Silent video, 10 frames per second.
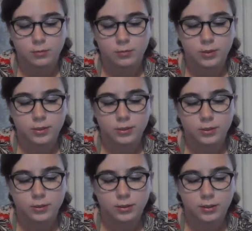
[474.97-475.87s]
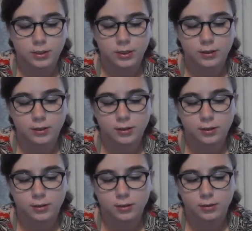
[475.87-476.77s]
1, and
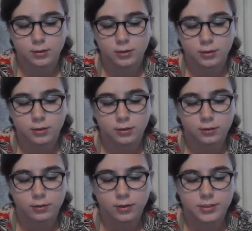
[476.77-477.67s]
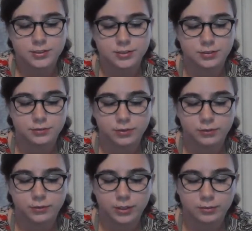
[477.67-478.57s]
then your last 2 for
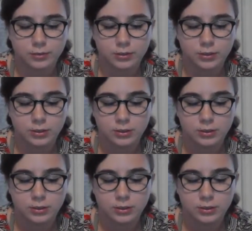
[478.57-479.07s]
the round.